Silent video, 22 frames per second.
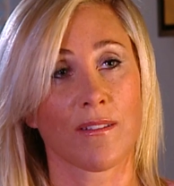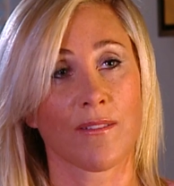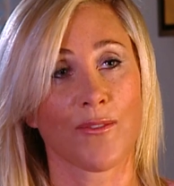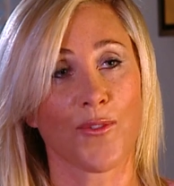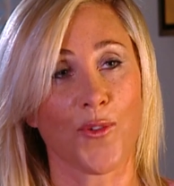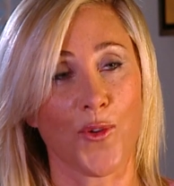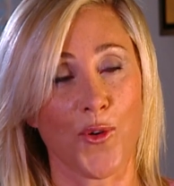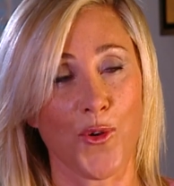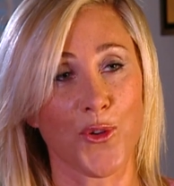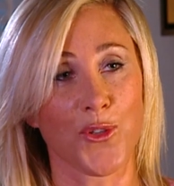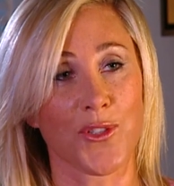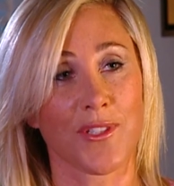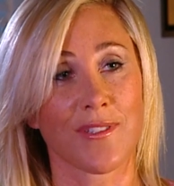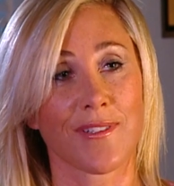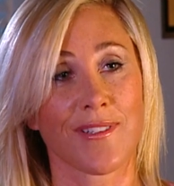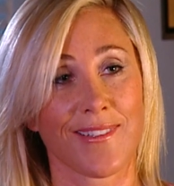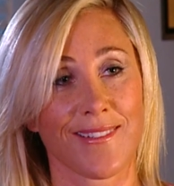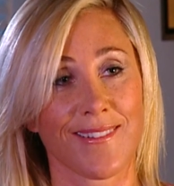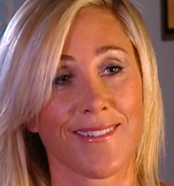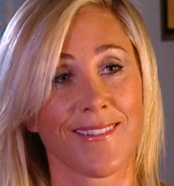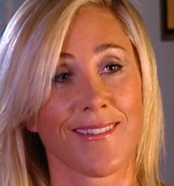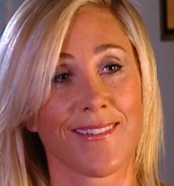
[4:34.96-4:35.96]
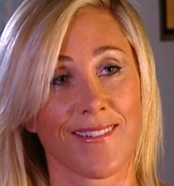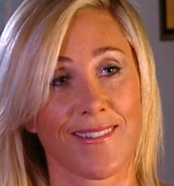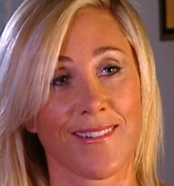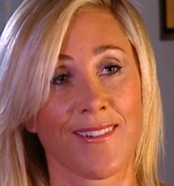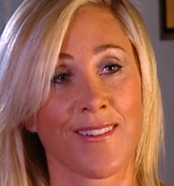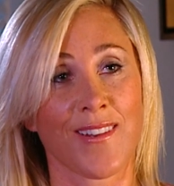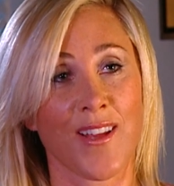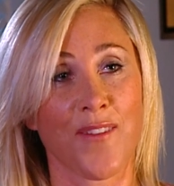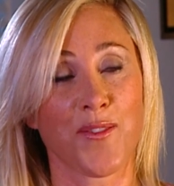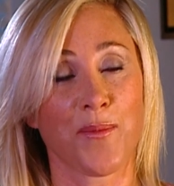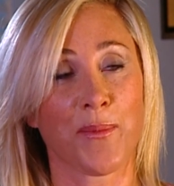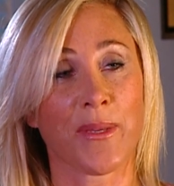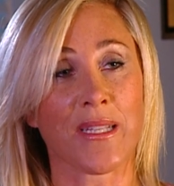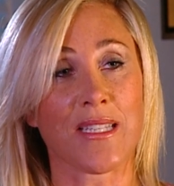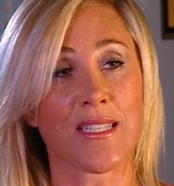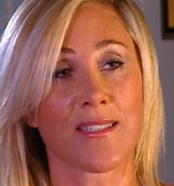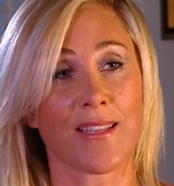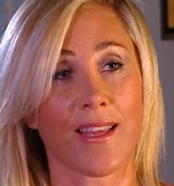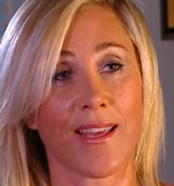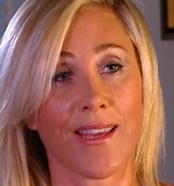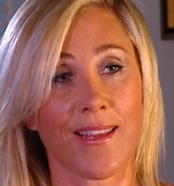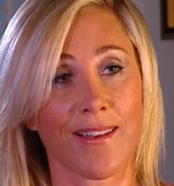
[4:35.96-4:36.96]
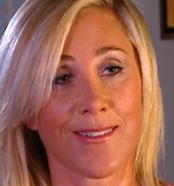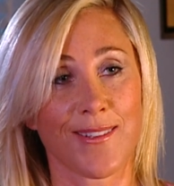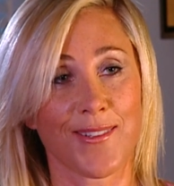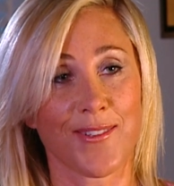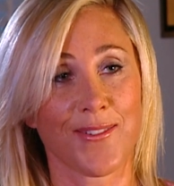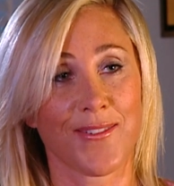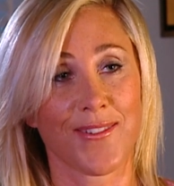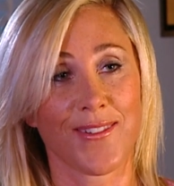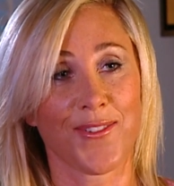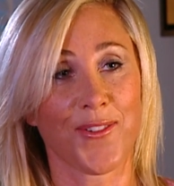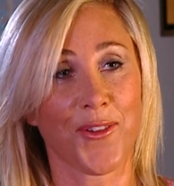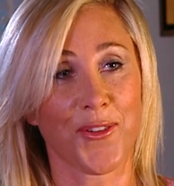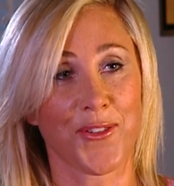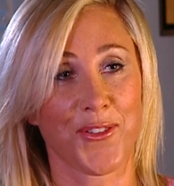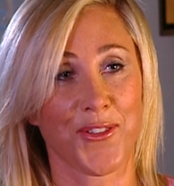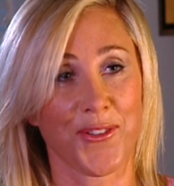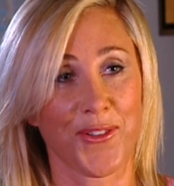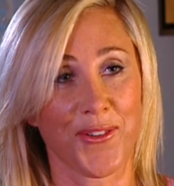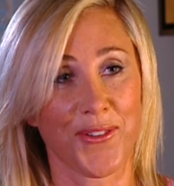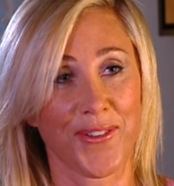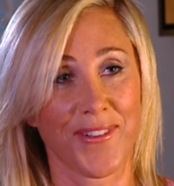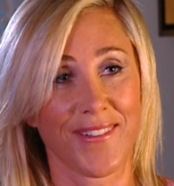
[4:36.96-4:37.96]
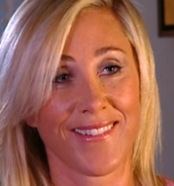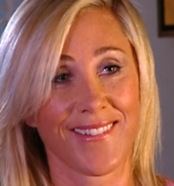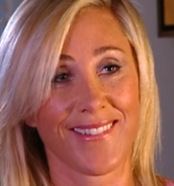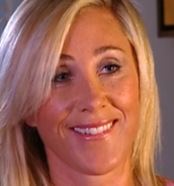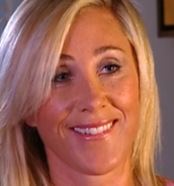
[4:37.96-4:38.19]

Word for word: Of course. I'd have to be insane not to.